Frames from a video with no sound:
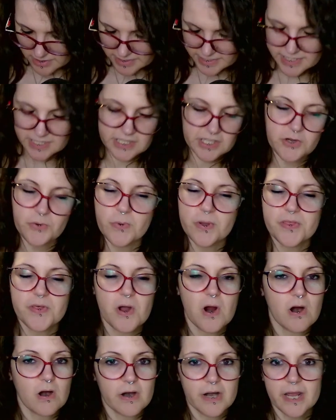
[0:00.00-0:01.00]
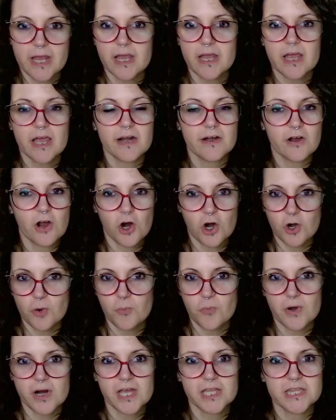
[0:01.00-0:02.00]
dealing with heartache and
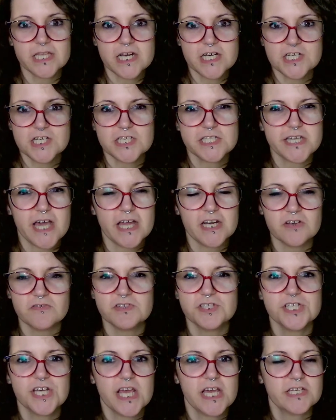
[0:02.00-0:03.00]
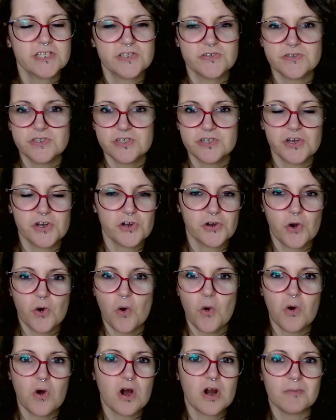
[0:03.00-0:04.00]
heartbreak that just kind of shakes you to your
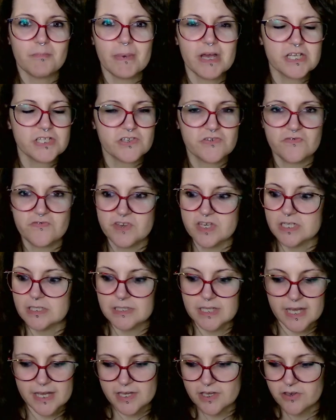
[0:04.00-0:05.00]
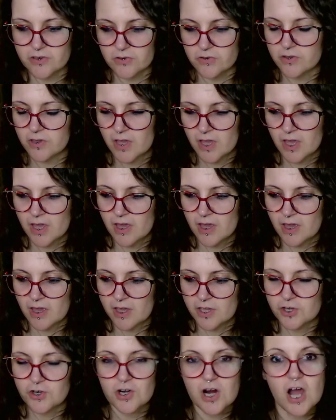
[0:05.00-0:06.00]
core and makes you feel like
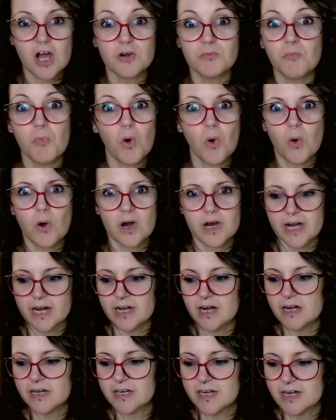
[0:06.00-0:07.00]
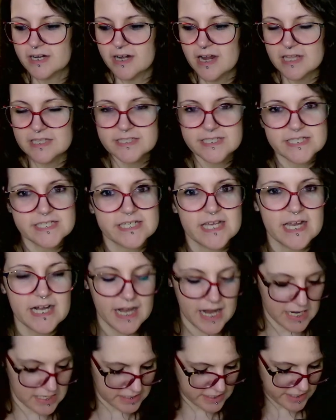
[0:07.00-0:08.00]
you're unmoored and
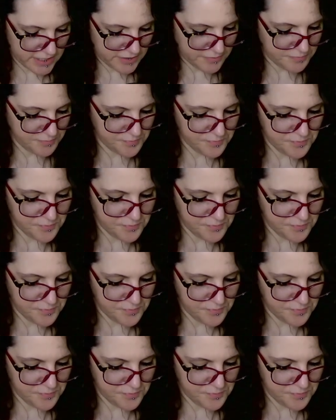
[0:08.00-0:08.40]
disconnected,